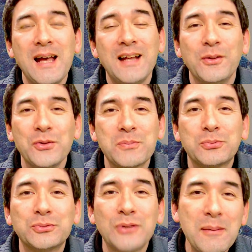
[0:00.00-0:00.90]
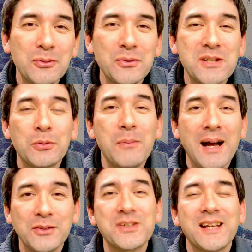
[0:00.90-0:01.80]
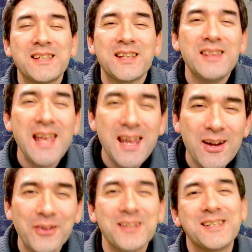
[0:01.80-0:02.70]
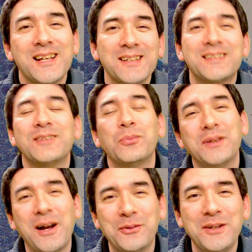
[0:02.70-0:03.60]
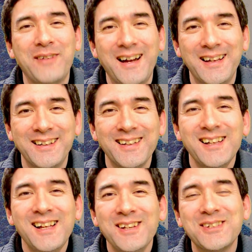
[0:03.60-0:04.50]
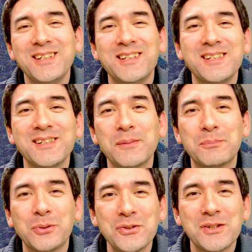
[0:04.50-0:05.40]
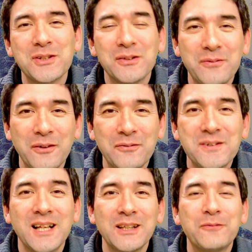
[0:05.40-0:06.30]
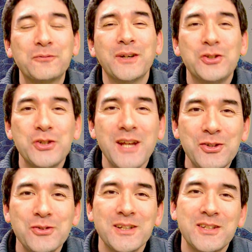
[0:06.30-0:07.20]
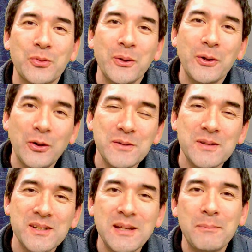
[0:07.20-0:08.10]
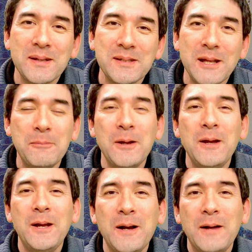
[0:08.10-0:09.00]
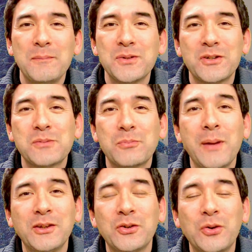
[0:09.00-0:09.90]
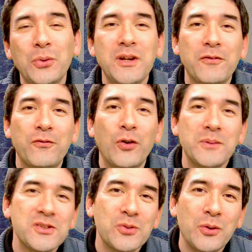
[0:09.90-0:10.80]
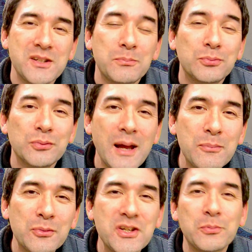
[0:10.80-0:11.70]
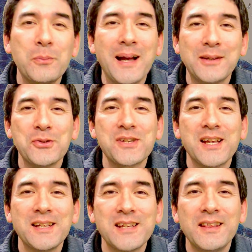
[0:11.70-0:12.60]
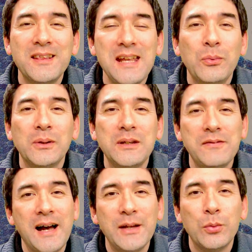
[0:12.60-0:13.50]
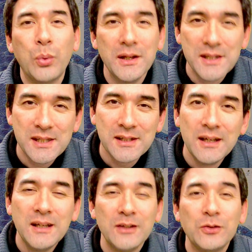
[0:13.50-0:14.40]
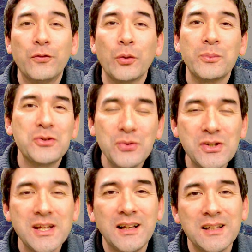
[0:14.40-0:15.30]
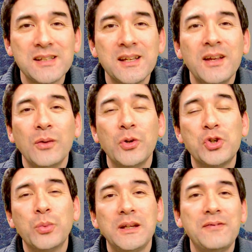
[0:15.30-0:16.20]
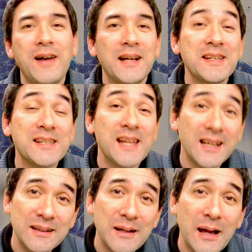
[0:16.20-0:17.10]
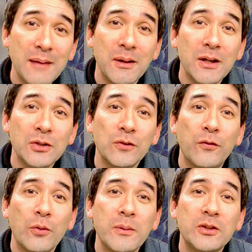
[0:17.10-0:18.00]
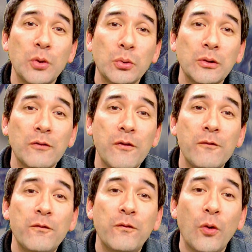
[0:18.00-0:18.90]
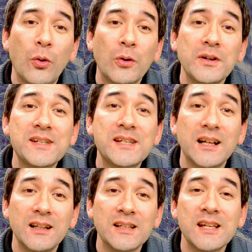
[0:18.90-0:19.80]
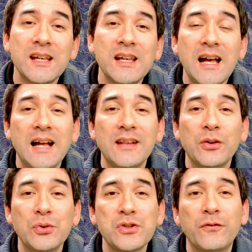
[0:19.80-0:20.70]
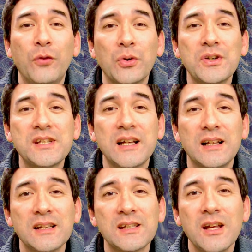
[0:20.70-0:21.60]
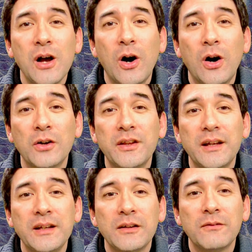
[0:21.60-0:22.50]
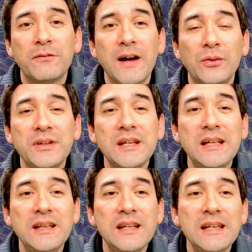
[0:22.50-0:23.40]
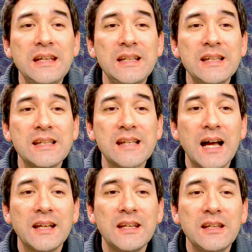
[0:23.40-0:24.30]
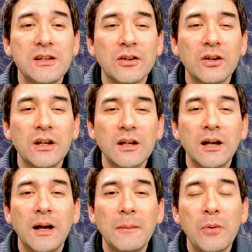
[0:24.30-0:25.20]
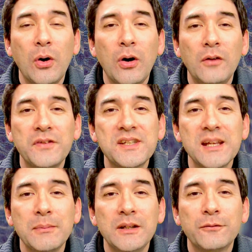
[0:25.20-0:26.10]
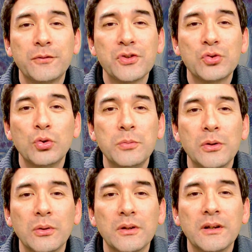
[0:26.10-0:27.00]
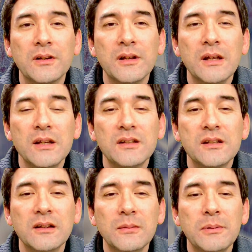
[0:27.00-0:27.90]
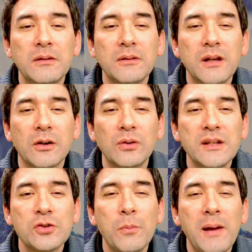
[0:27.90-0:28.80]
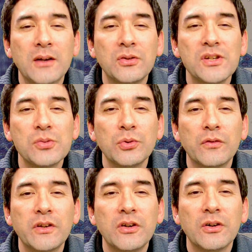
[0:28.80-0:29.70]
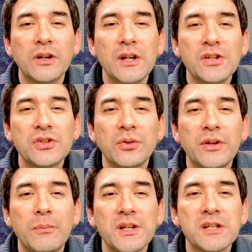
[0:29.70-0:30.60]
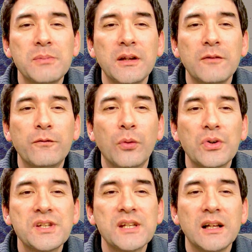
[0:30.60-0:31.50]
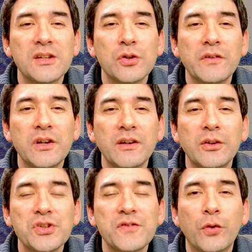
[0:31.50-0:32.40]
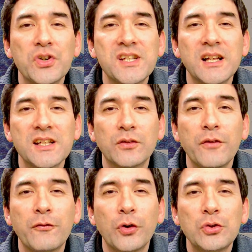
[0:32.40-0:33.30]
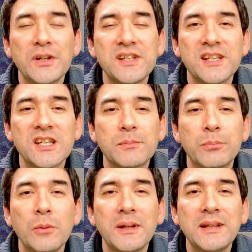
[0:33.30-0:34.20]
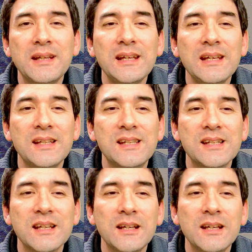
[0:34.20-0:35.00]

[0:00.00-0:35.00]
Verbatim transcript: And those primary spermatocytes, they are the cells that will now divide. Yeah, you see, this is a process of, of cell differentiation that's going on step by step. Um, so the spermatogonia form the so-called primary spermatocytes, and they will divide once to form two cells, which will divide a second time to form a total of four cells. And those four cells are then found in the inside here um, of the seminiferous tubule. Yeah, it's a little bit, yeah, let's go back to this one over here. So there must be then four cells over here, and those four cells are referred to as the spermatids.